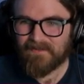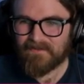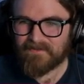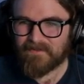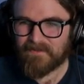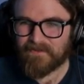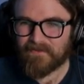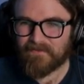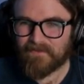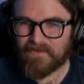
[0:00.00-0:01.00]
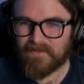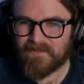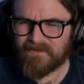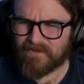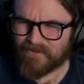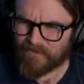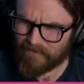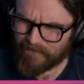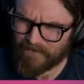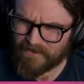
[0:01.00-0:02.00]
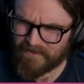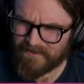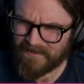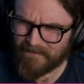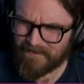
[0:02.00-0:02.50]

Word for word: This is the third version. Is it the third version of the game?